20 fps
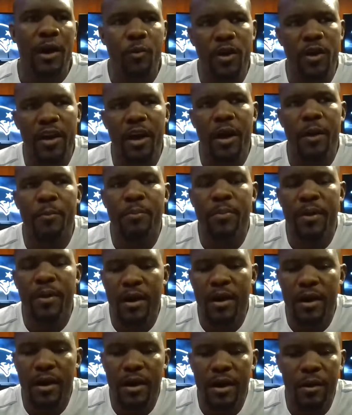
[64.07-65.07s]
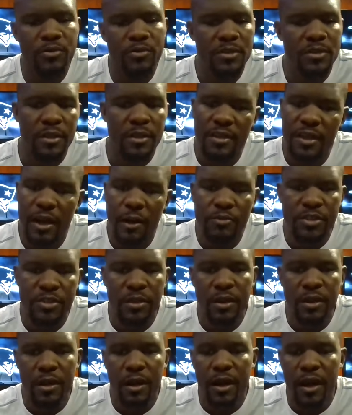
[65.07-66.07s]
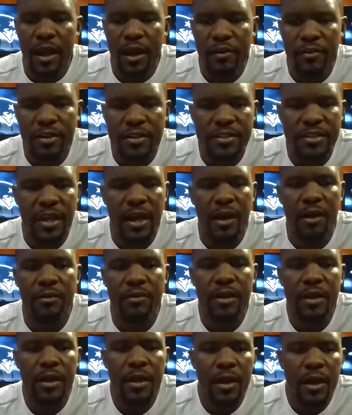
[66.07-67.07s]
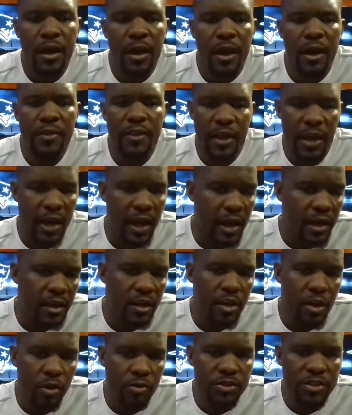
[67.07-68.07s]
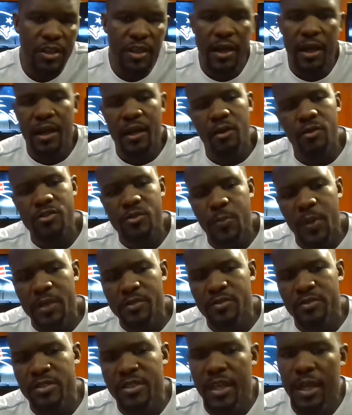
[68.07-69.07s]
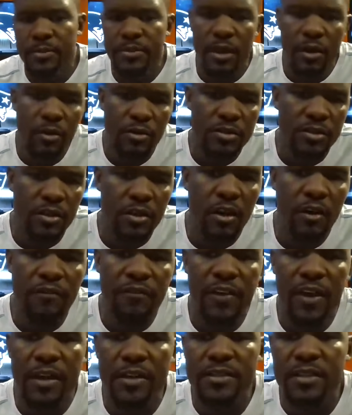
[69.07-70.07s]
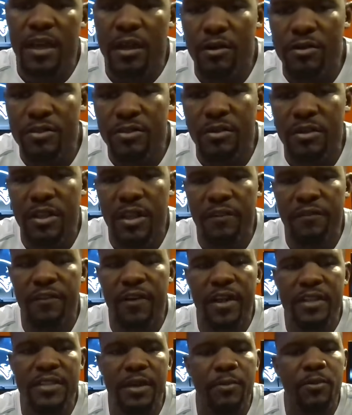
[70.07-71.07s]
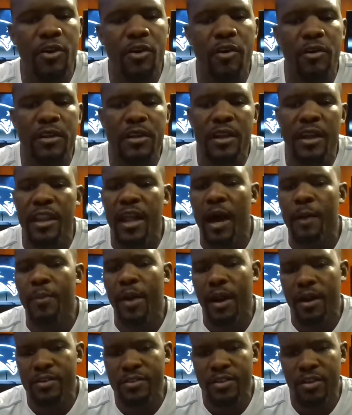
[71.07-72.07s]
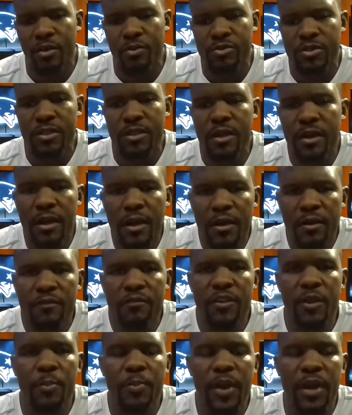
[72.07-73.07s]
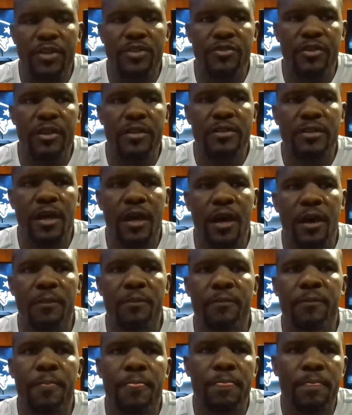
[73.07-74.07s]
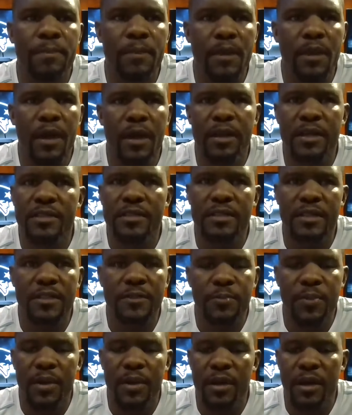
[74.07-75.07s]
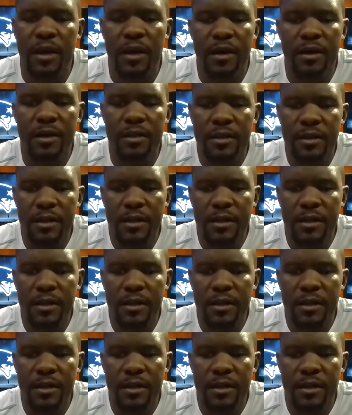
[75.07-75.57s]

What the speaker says: way up. Then I was an area scout, and then I got into coaching. I coached special teams. I coached on offense. I coached on defense. I'm currently the linebackers coach for the Patriots. And it's been a